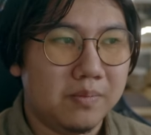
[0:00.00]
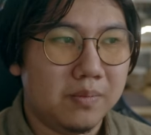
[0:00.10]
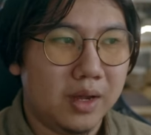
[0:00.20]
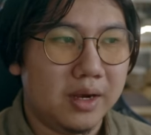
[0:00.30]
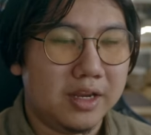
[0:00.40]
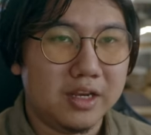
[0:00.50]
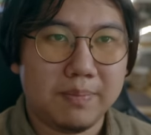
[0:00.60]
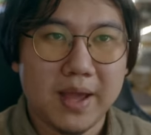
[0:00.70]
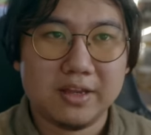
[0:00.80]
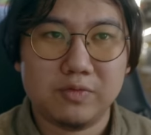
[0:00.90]
But in the
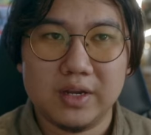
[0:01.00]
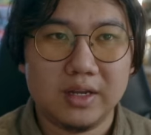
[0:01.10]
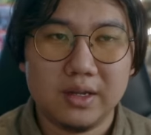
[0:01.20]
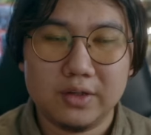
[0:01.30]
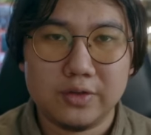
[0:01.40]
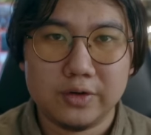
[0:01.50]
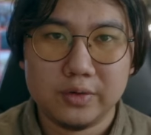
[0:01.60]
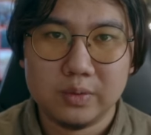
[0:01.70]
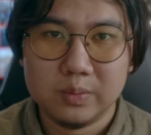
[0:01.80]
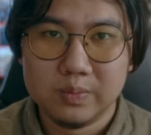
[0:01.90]
past, when I looked
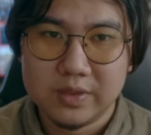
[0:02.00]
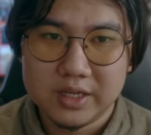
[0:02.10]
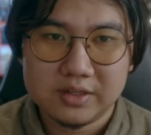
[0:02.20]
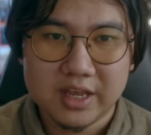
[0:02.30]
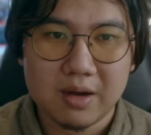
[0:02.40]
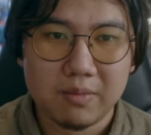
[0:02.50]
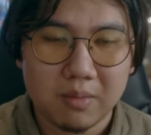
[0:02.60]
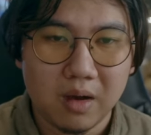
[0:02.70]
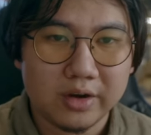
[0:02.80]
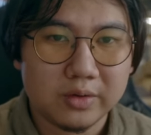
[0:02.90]
through these camera
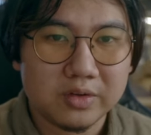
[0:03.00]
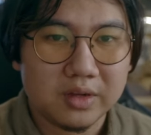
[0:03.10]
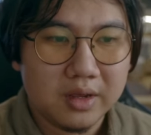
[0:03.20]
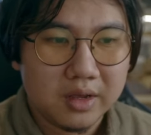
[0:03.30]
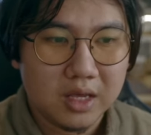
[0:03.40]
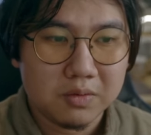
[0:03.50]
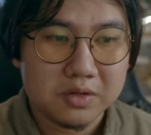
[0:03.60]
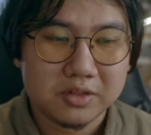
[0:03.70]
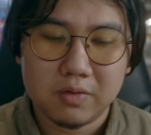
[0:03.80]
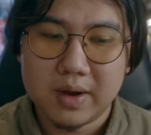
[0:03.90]
models, it
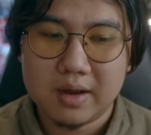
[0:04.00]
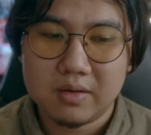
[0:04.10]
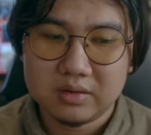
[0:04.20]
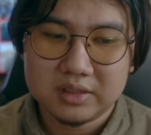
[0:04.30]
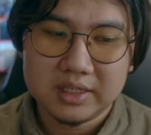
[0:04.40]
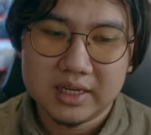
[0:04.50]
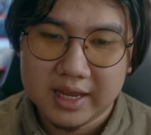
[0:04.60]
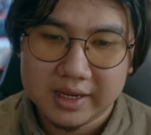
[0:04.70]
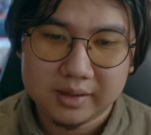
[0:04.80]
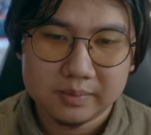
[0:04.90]
was around only
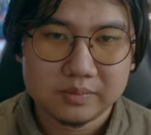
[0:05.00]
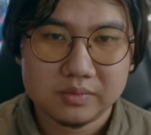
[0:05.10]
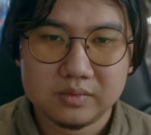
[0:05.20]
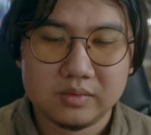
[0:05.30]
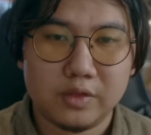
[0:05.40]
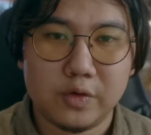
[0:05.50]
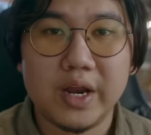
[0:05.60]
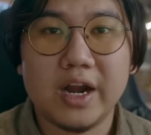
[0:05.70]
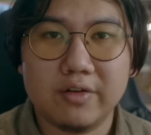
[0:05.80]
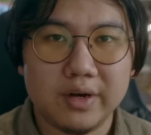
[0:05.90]
like
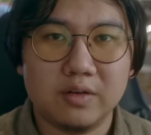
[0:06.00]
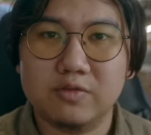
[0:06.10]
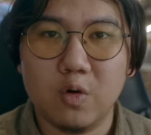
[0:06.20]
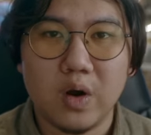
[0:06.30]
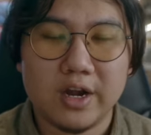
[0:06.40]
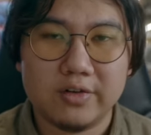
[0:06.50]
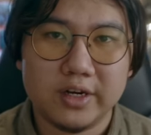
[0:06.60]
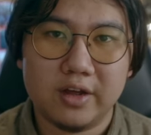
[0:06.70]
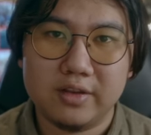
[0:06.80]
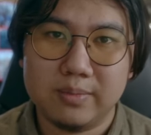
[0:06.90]
300 or
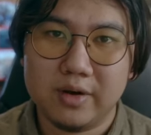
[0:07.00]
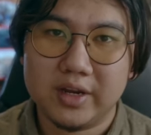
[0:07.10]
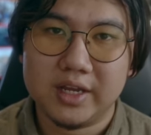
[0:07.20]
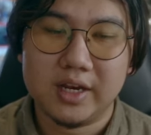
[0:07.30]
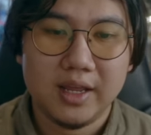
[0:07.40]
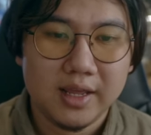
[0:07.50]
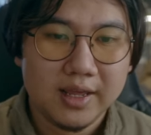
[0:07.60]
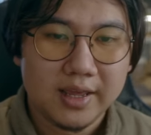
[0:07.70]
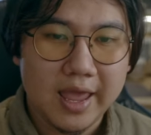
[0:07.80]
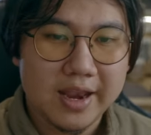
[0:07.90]
400 on the market,
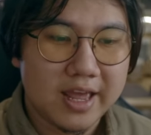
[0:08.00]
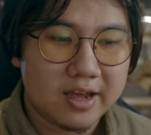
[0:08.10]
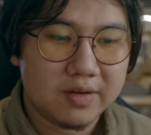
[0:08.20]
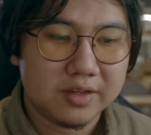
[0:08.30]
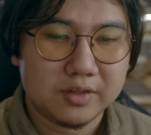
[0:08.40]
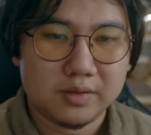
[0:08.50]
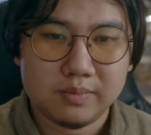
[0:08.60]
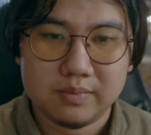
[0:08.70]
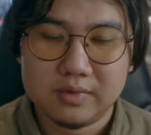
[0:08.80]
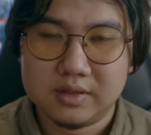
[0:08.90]
and now it's
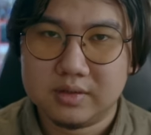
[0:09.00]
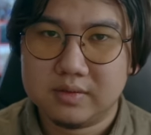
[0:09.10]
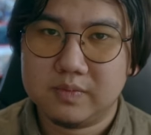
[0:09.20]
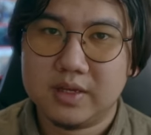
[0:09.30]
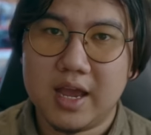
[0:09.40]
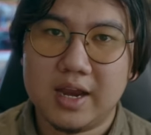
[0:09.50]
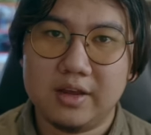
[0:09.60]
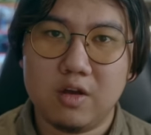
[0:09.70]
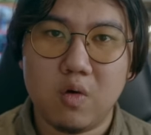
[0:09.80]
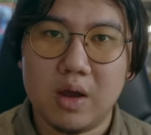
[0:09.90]
kind
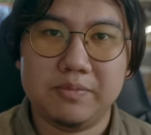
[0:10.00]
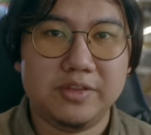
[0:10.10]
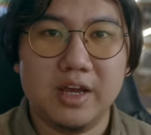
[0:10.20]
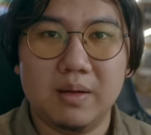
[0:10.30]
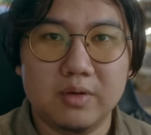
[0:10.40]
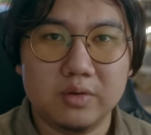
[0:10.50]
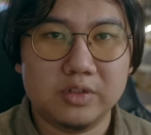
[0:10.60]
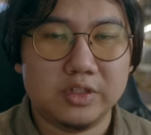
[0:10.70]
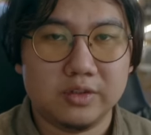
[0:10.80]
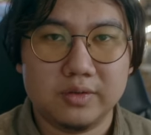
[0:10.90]
of go up double,
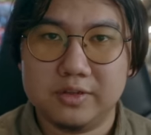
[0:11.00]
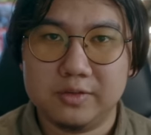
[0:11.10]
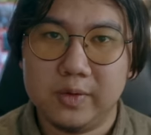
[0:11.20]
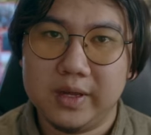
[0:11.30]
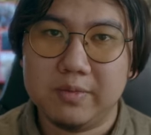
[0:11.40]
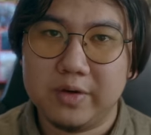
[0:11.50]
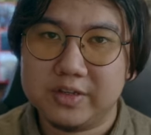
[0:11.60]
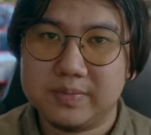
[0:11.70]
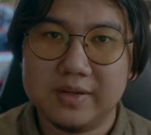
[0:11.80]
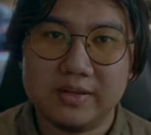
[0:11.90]
so it's way more
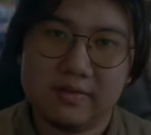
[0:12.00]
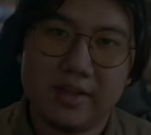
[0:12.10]
expensive